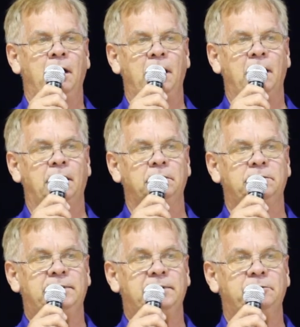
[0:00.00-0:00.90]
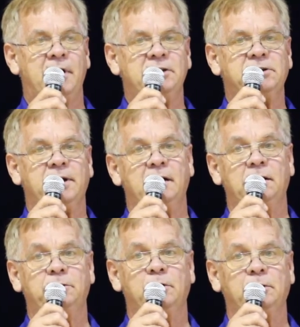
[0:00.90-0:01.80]
And
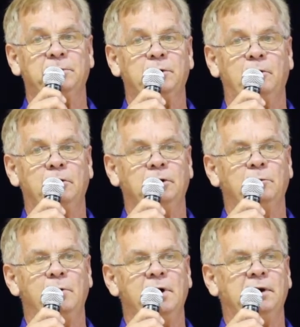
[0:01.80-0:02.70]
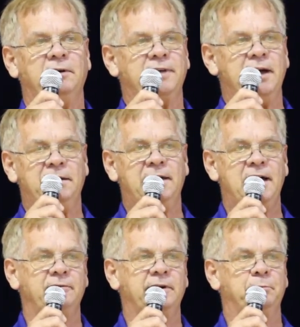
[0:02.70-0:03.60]
TransCanada took them to court and won that they
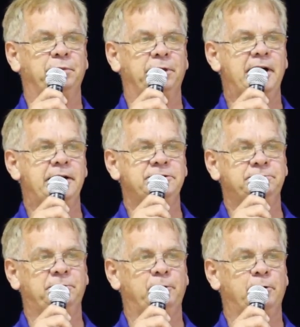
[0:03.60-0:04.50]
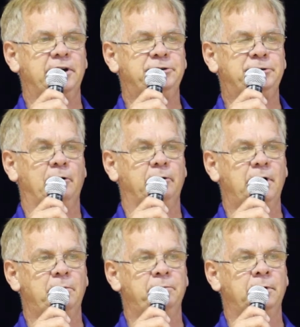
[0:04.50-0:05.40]
didn't have it in place before they
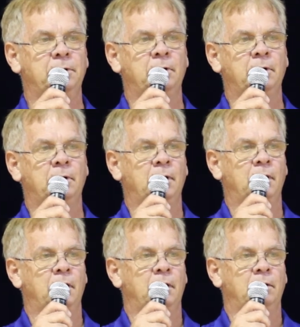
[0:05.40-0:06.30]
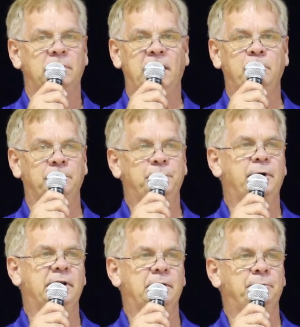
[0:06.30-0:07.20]
showed up. They
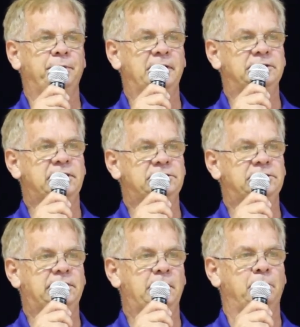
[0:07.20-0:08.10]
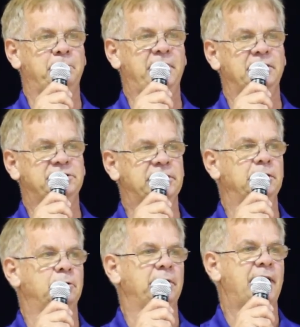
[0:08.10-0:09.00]
couldn't put it in place. They said they were being
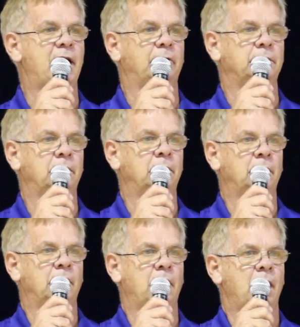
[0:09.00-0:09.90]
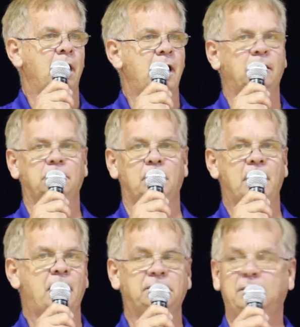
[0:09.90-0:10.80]
singled out. I don't
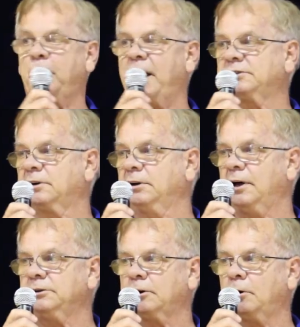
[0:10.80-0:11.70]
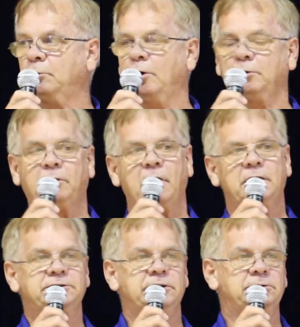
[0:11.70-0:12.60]
know how Nebraska does it on road
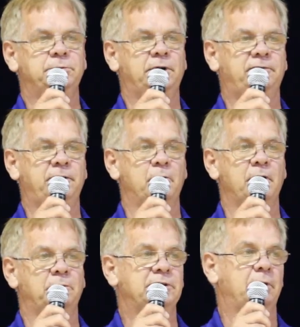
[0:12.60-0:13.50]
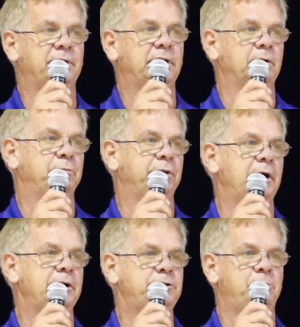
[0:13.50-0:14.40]
crossings, but if you want something in
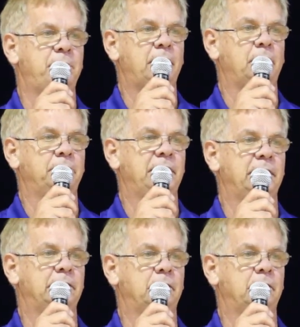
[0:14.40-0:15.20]
place, you better be